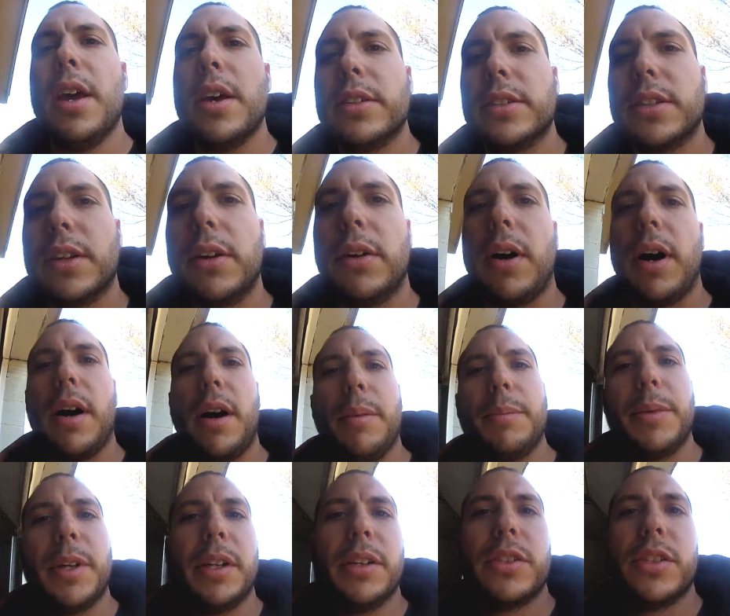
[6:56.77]
So
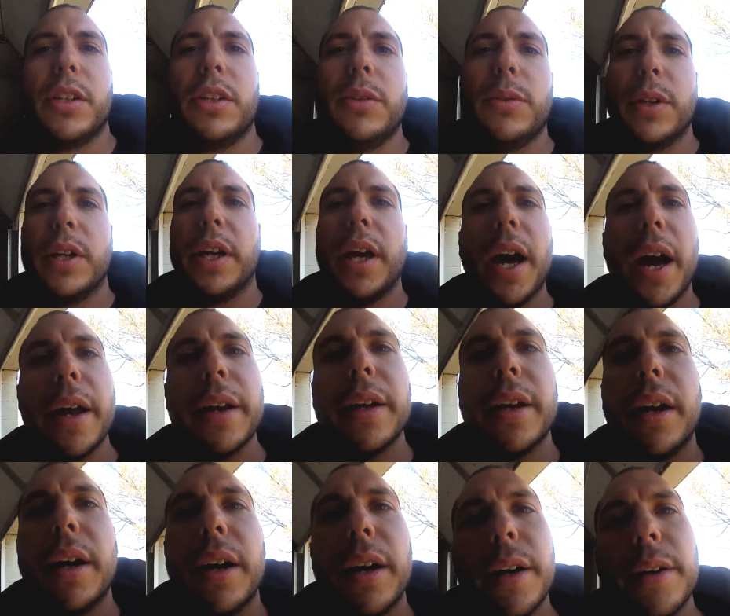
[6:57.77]
I'm gonna show you what I
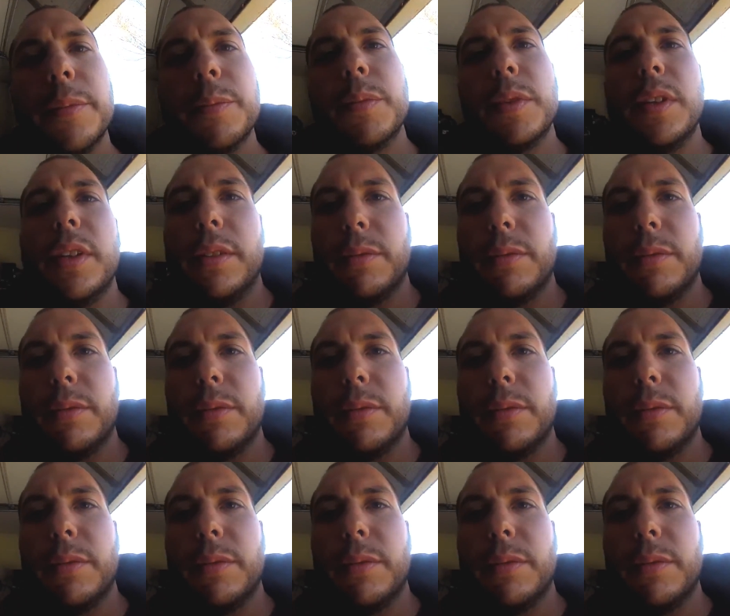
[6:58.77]
got.